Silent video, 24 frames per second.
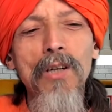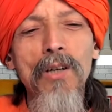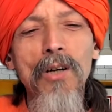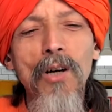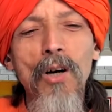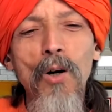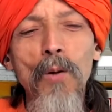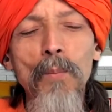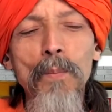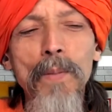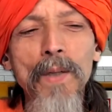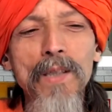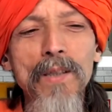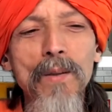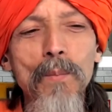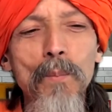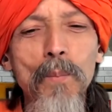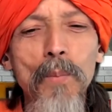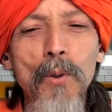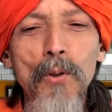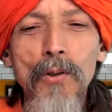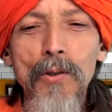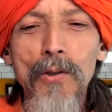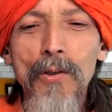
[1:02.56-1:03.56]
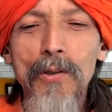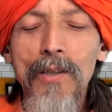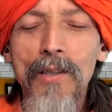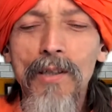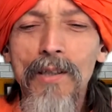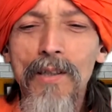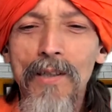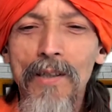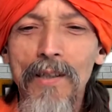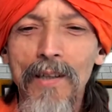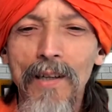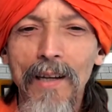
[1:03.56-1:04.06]
opened the book
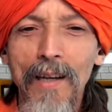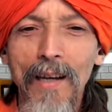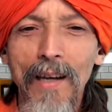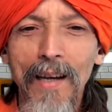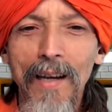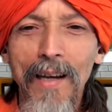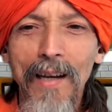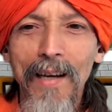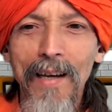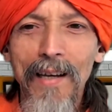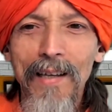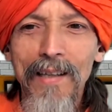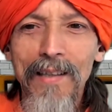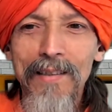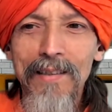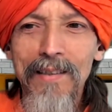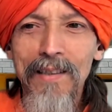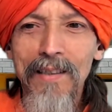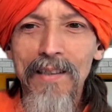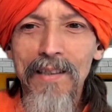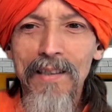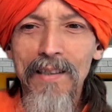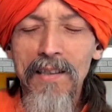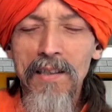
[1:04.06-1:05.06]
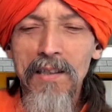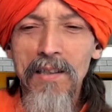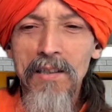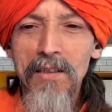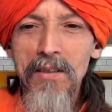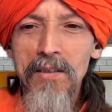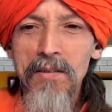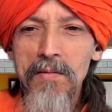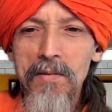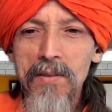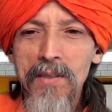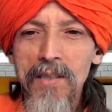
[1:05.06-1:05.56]
and
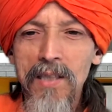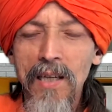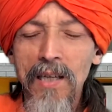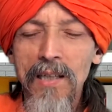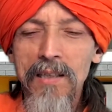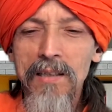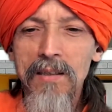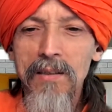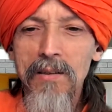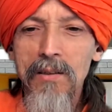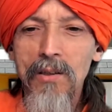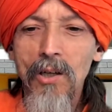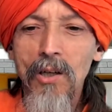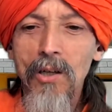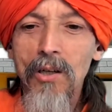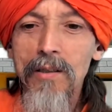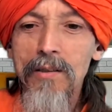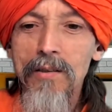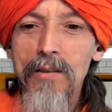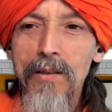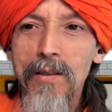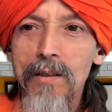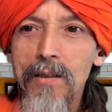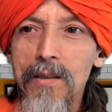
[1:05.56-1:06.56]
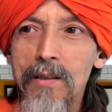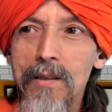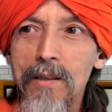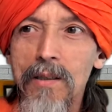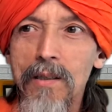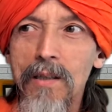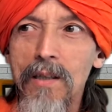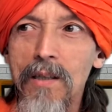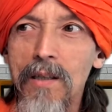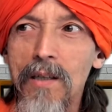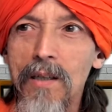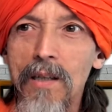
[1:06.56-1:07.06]
uh, said god
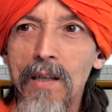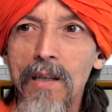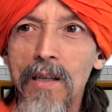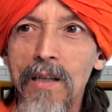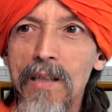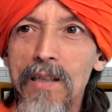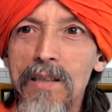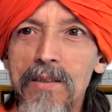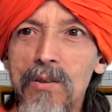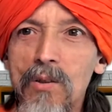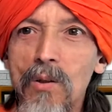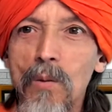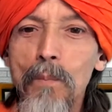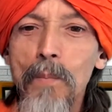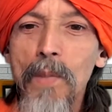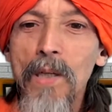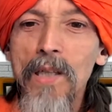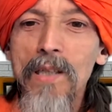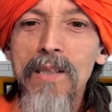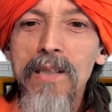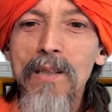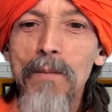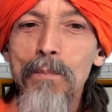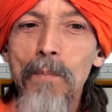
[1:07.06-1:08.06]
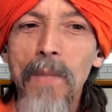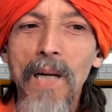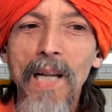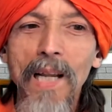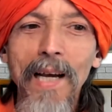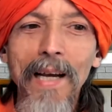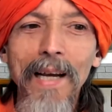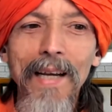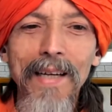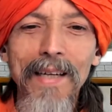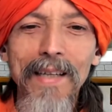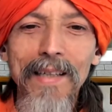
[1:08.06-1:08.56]
is completely
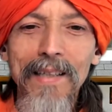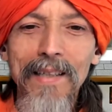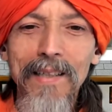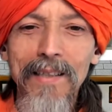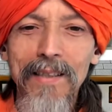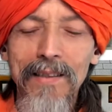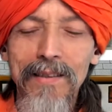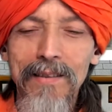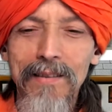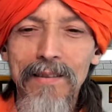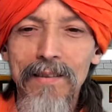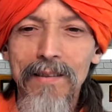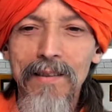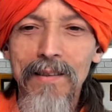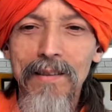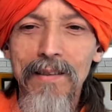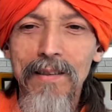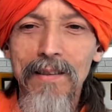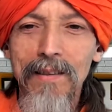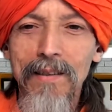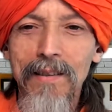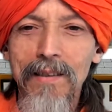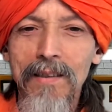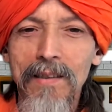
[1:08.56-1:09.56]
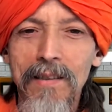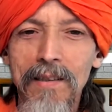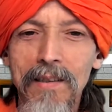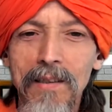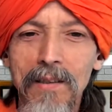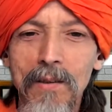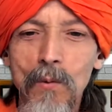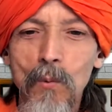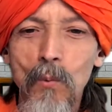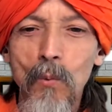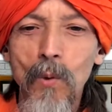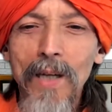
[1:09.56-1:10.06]
blank
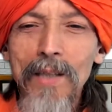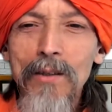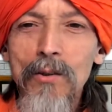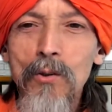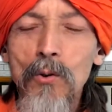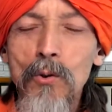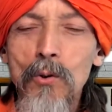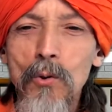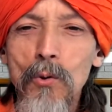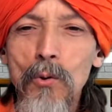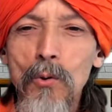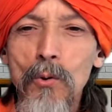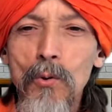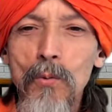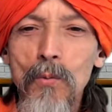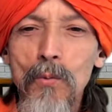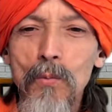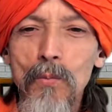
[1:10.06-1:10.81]
what to do